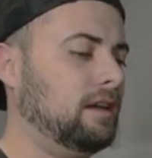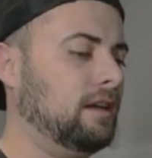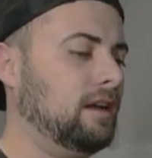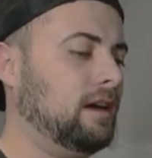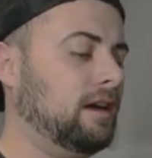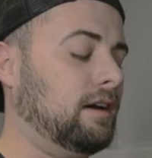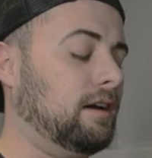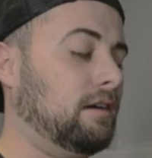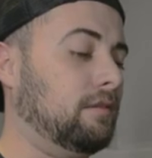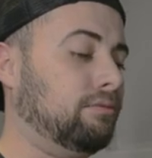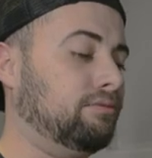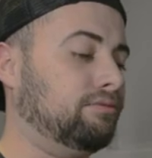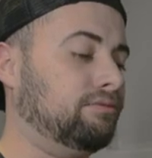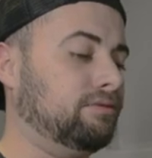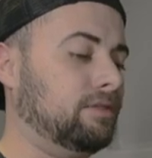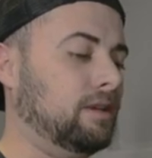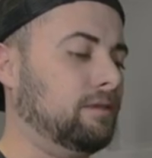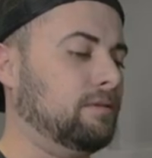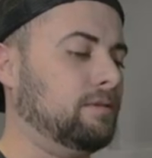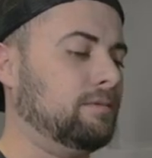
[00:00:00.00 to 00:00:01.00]
Uh,
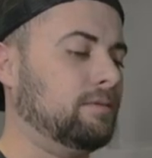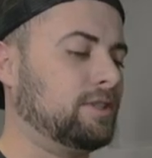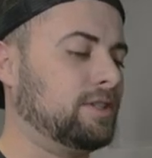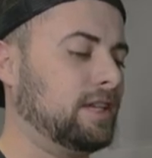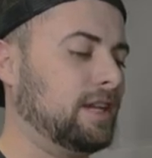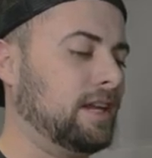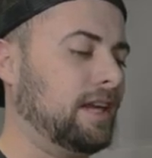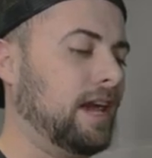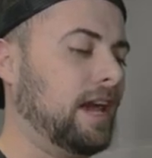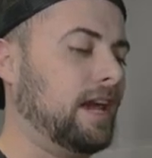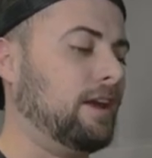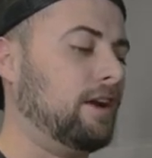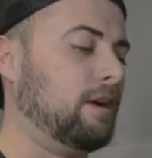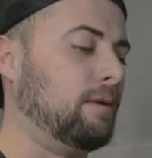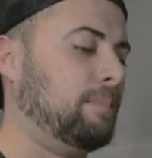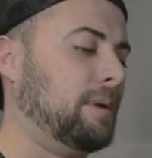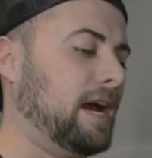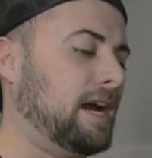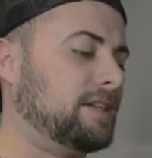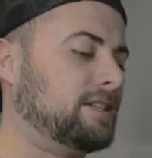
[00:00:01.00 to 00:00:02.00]
I almost said Gengar.
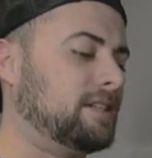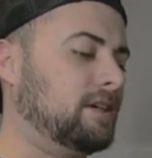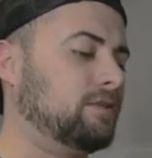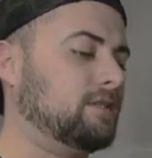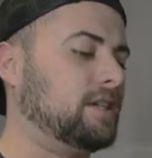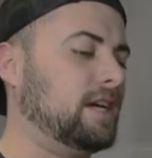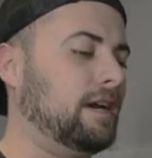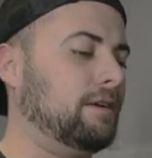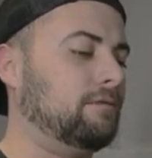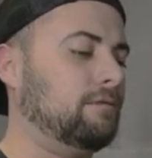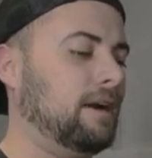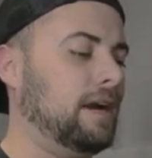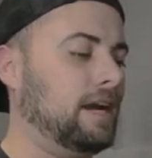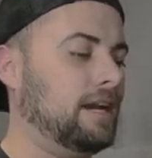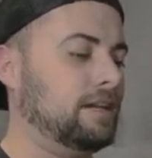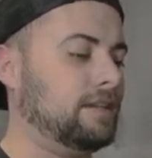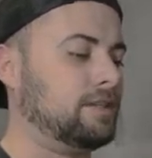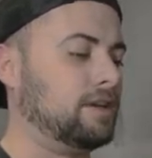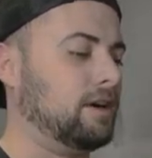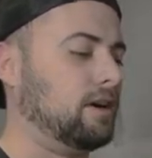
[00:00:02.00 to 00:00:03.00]
Passed out
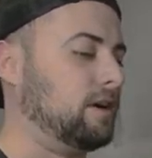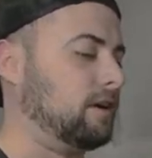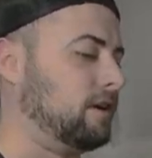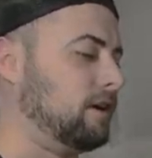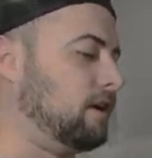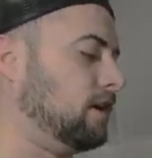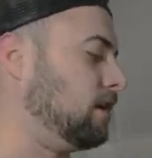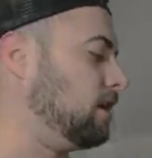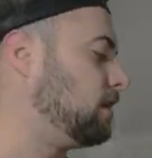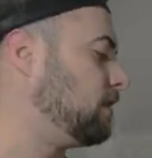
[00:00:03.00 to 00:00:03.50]
Tyranitar card.